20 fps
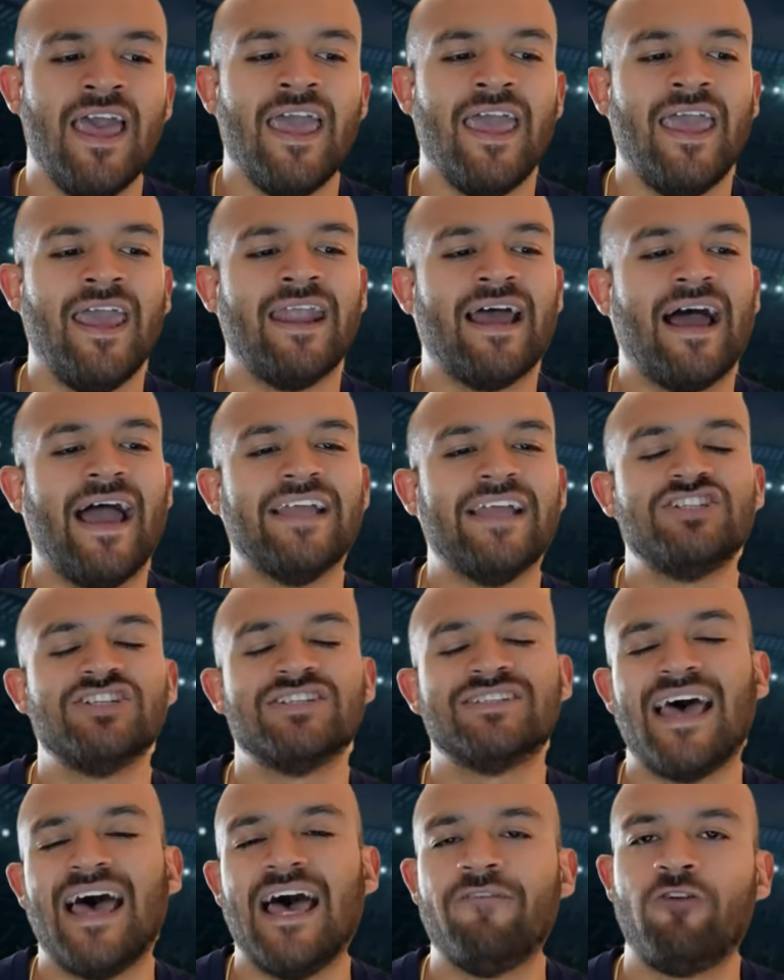And I
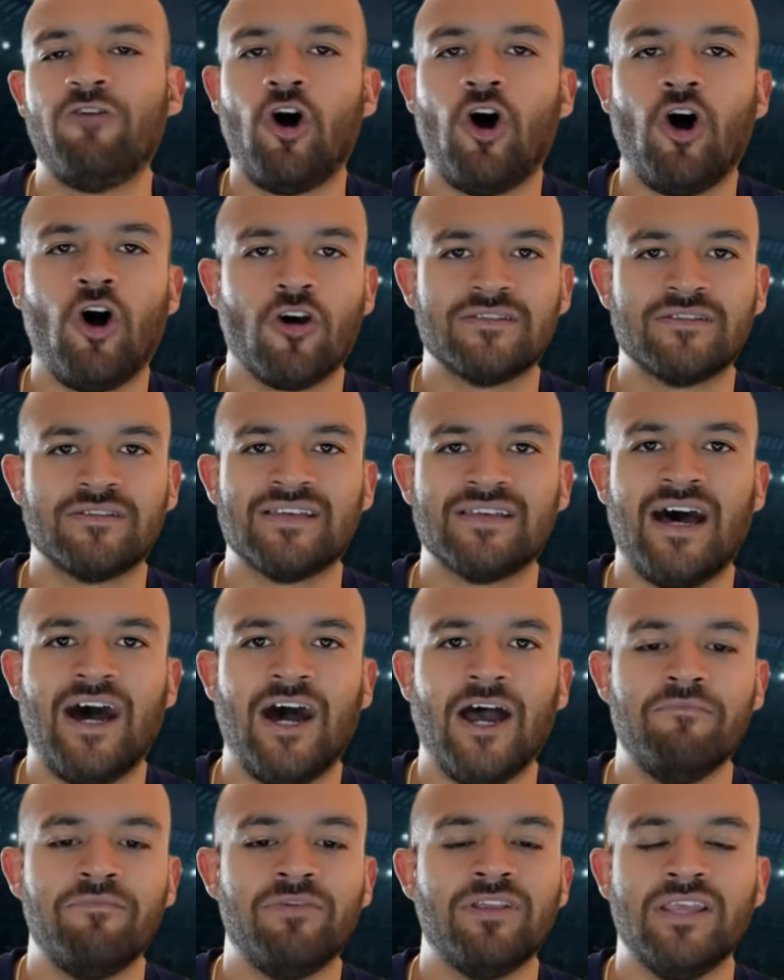just have a hard
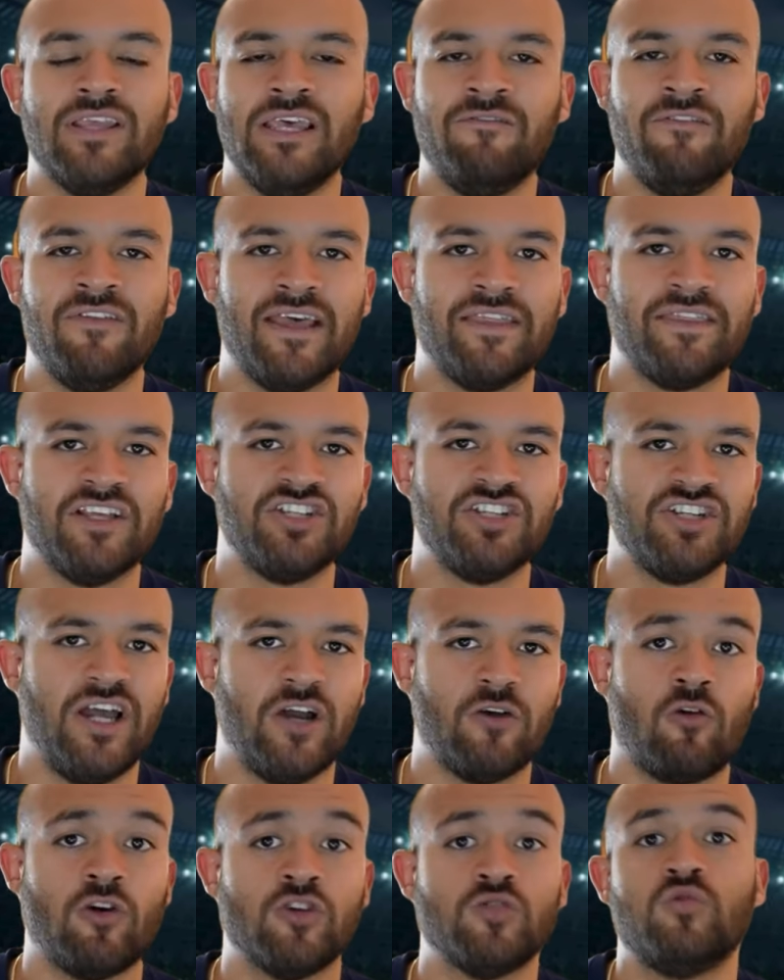time believing that the
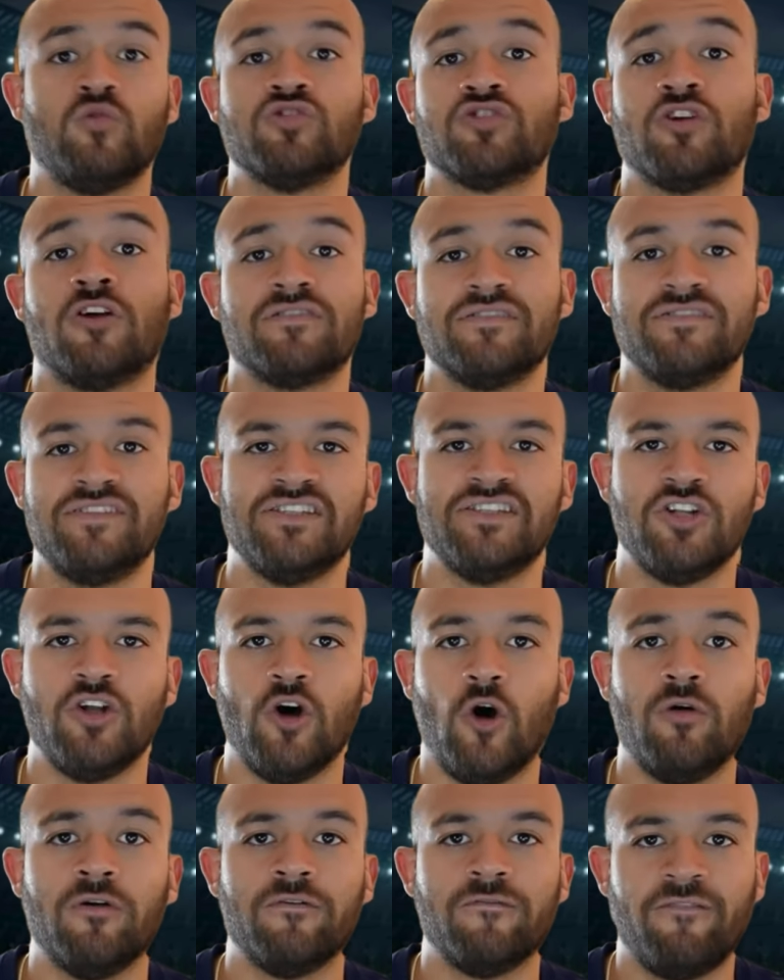Jaguars will start the season
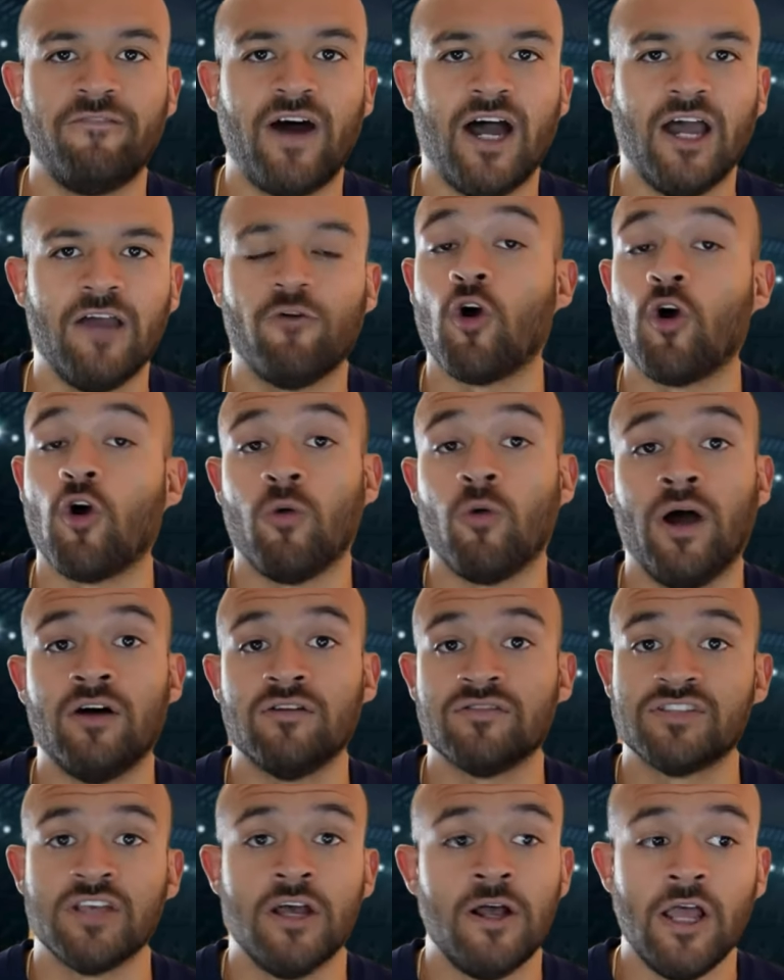0-5, or
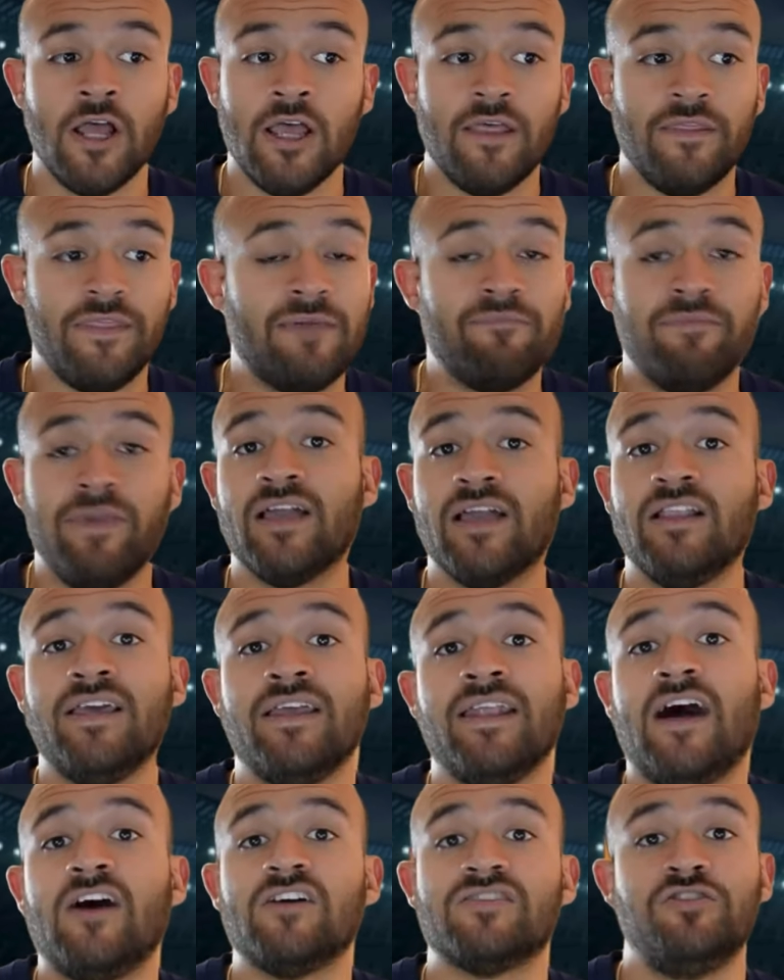else they may clean
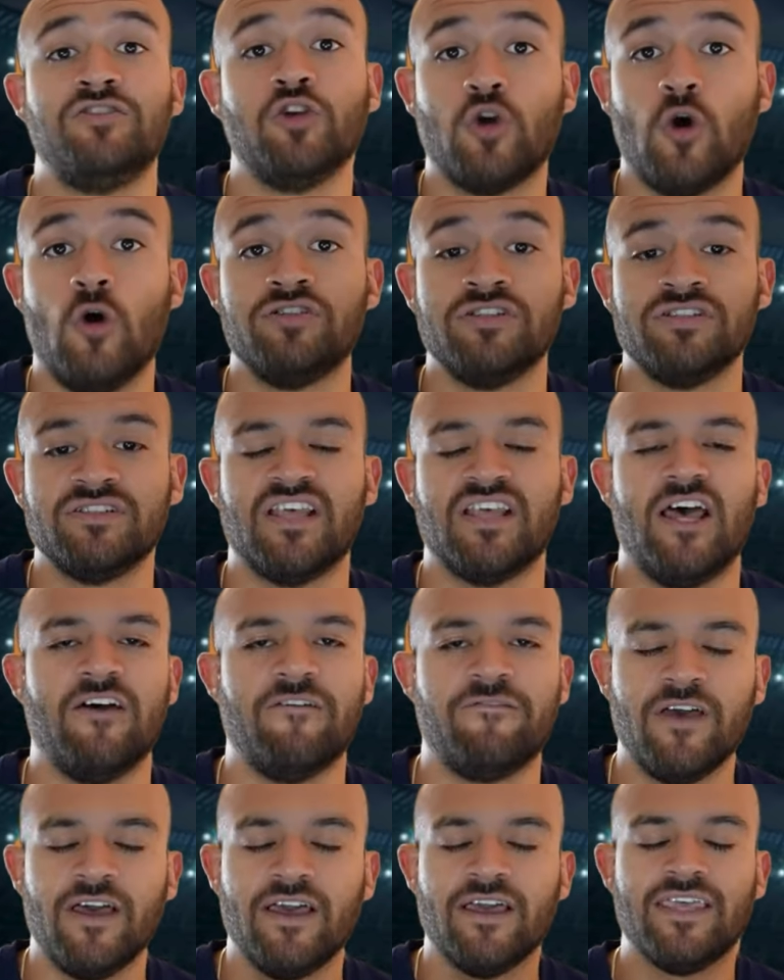house in the coaching
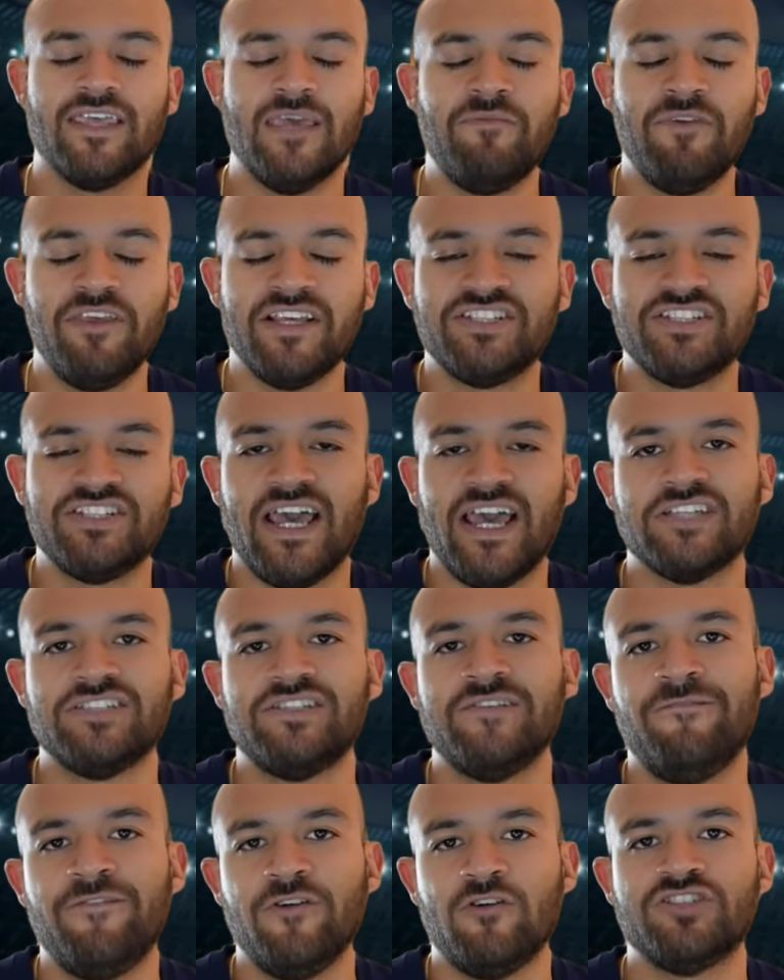staff. Give me the
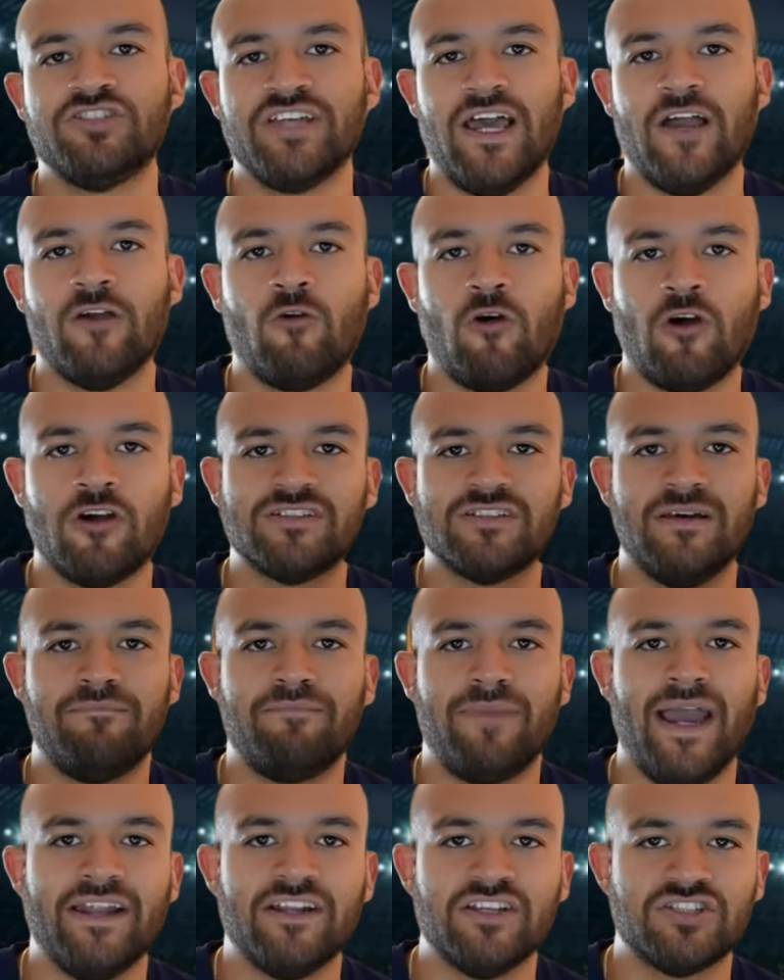Jacksonville Jaguars
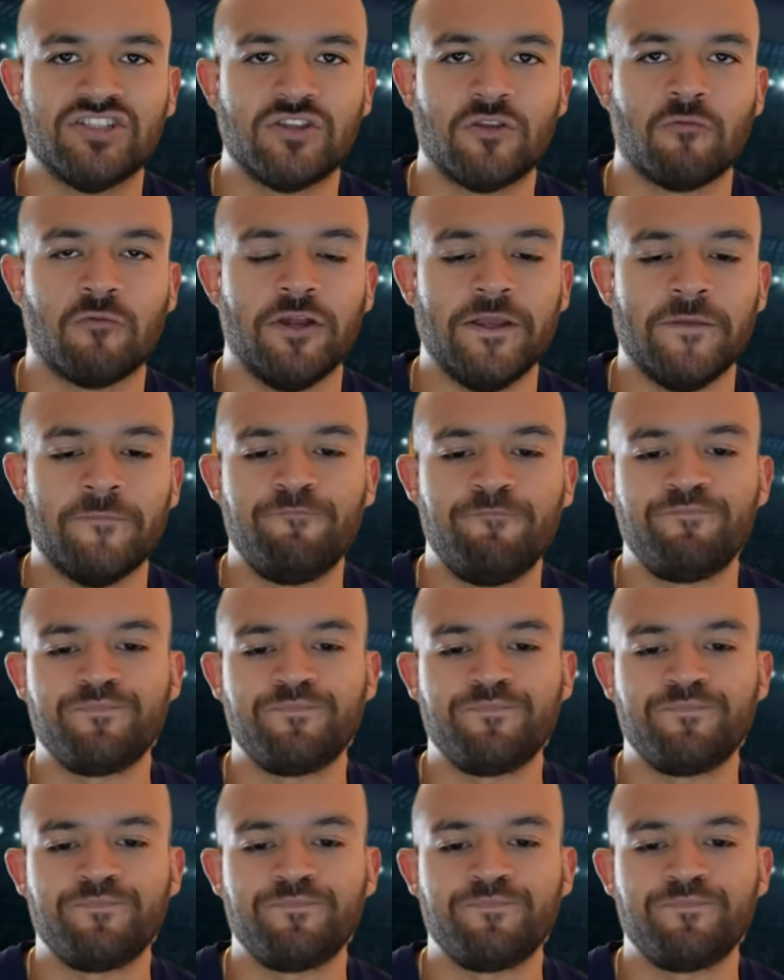-3.